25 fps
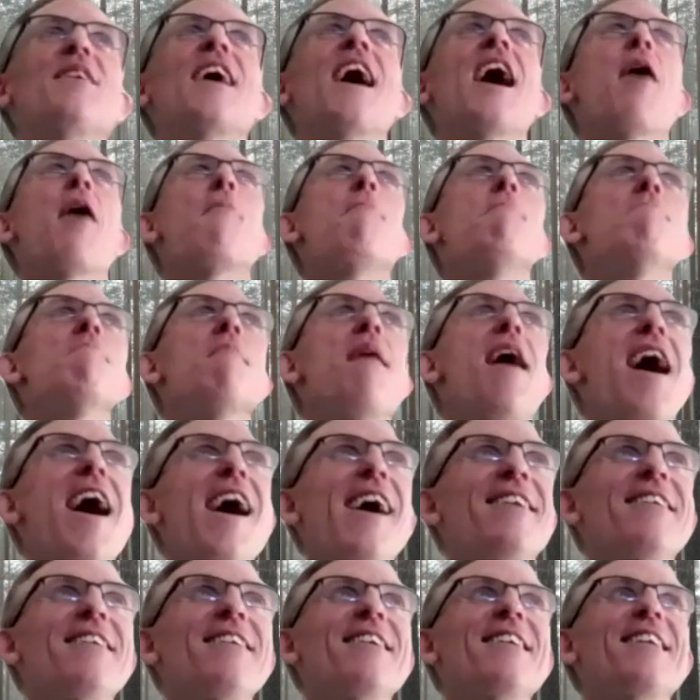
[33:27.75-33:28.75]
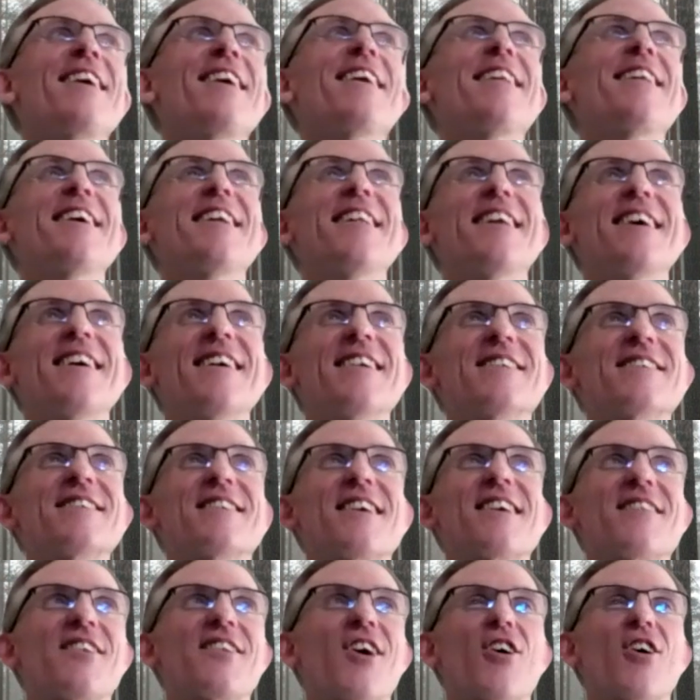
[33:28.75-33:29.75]
how maddening it is
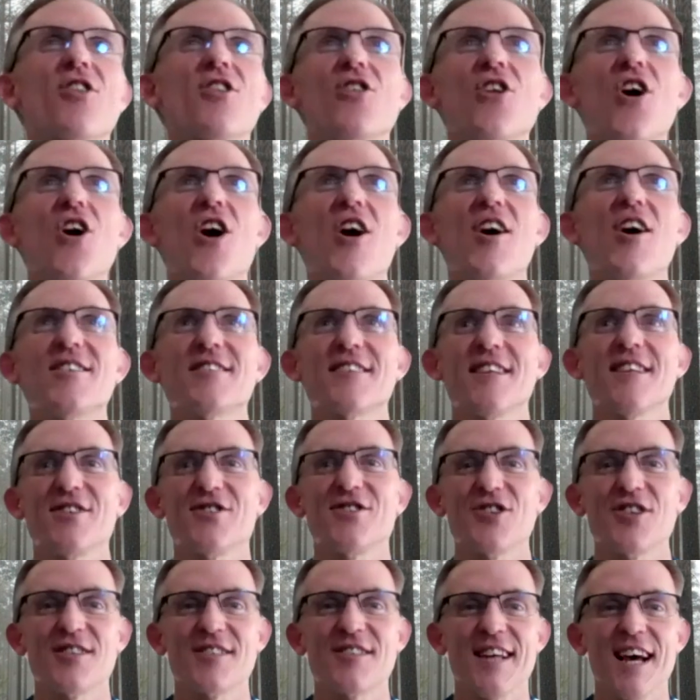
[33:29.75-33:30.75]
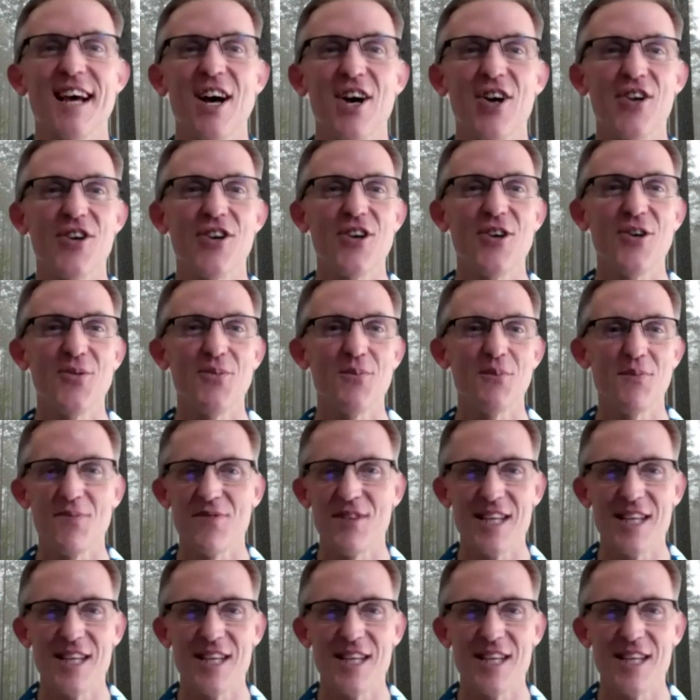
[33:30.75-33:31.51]
that there are laws that just tell you,